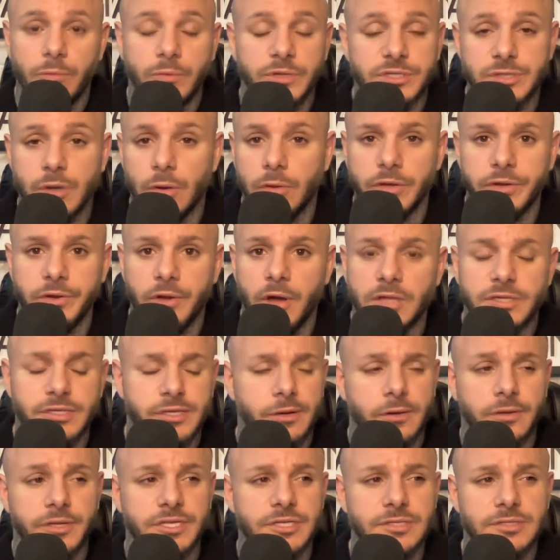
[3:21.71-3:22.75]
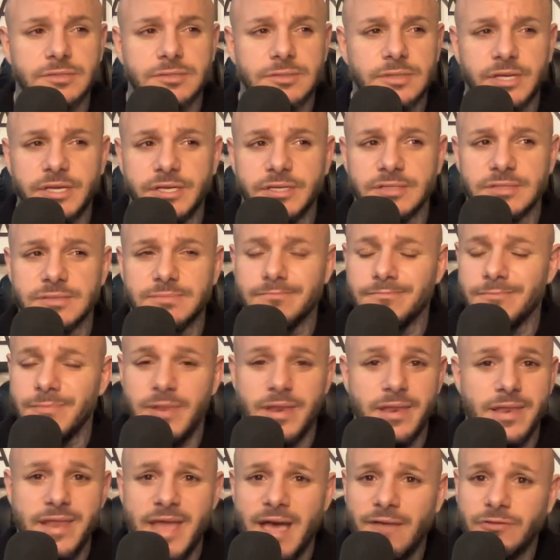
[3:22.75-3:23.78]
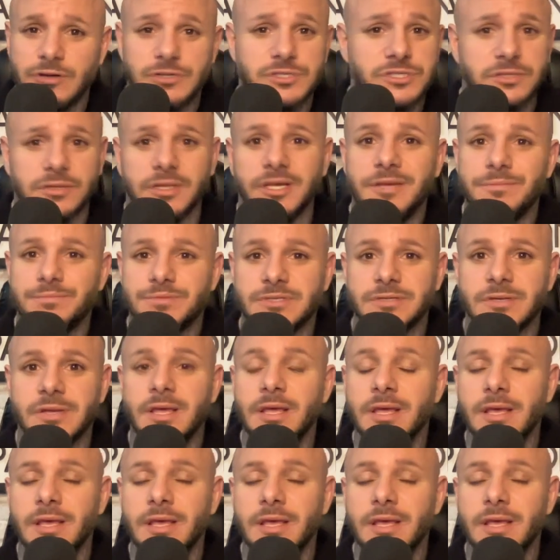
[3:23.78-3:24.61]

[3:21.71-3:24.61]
We told the doctor, he's never sleeps.